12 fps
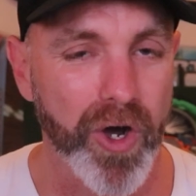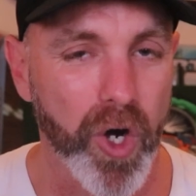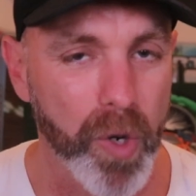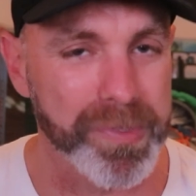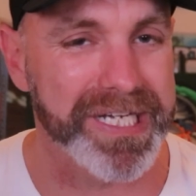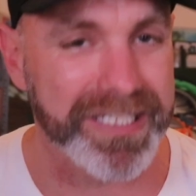
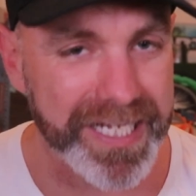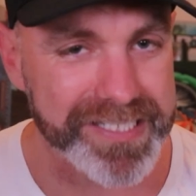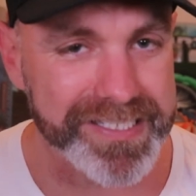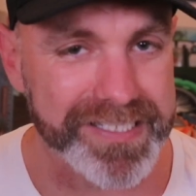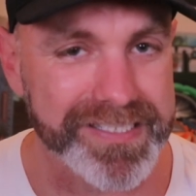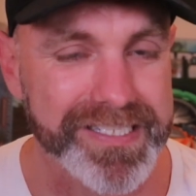Hobby
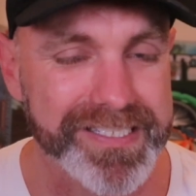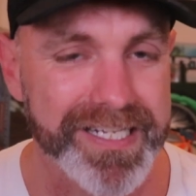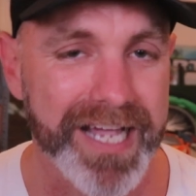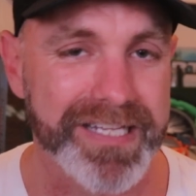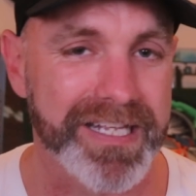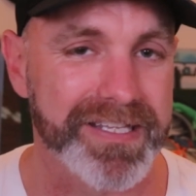Classics
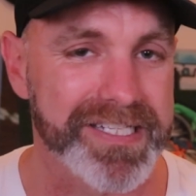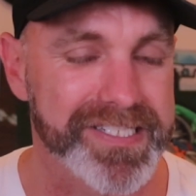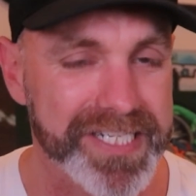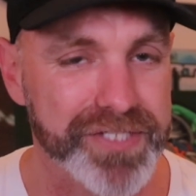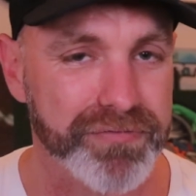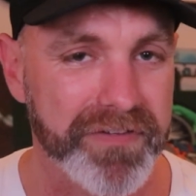saying that the
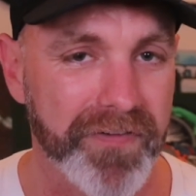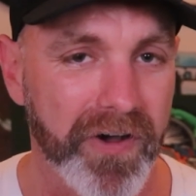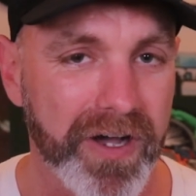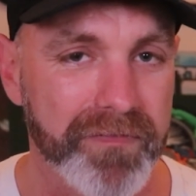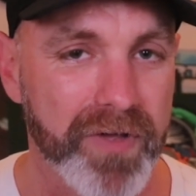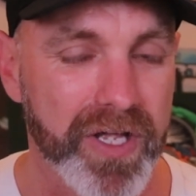
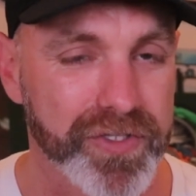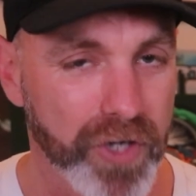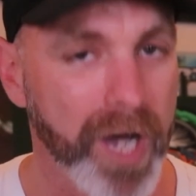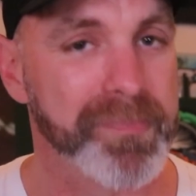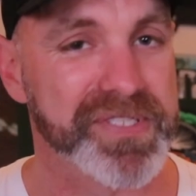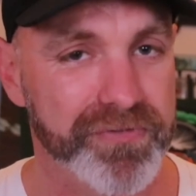635
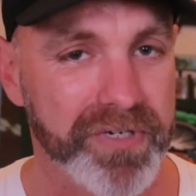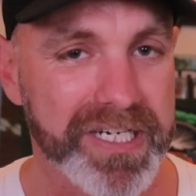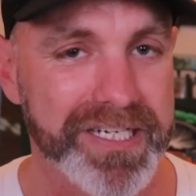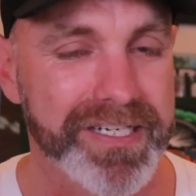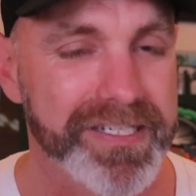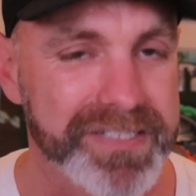
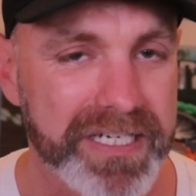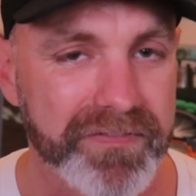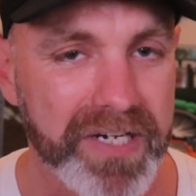×3 is now